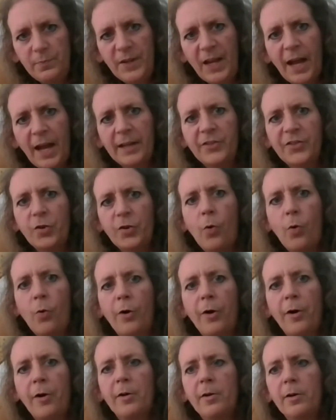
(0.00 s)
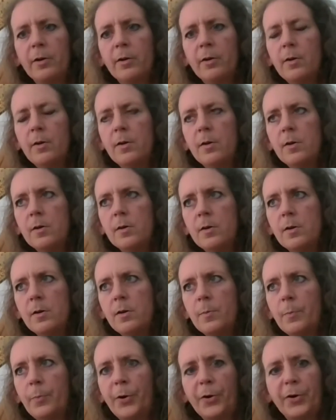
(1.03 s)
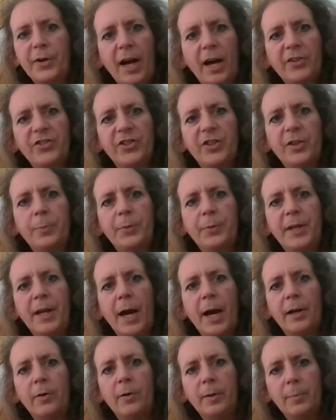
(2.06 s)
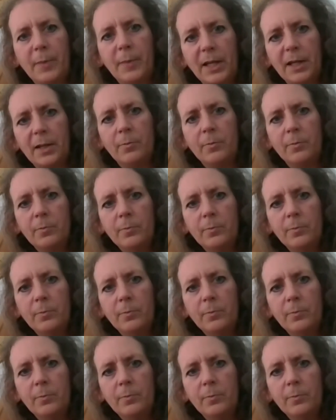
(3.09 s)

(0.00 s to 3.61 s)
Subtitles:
And it's horn, percussion, piano, and me